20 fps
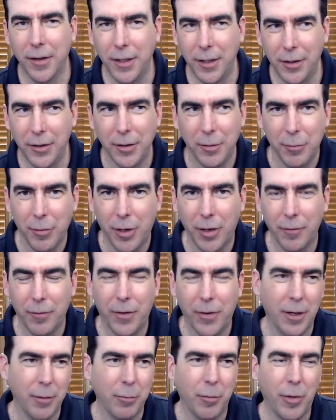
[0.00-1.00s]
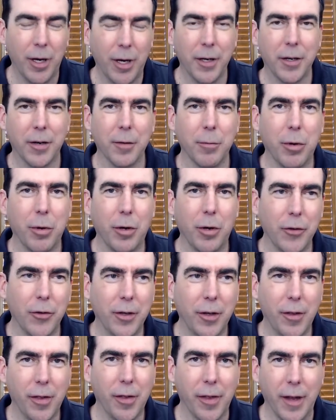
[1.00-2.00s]
easy monetary
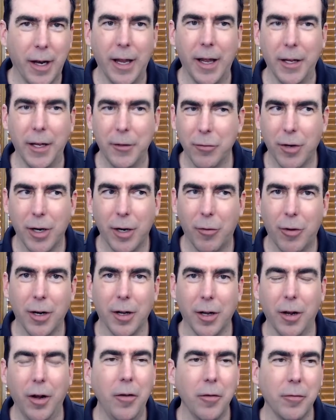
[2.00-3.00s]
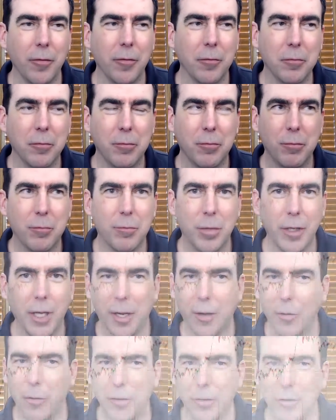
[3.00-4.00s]
policy, then that's what I want to own. But yeah, yet gold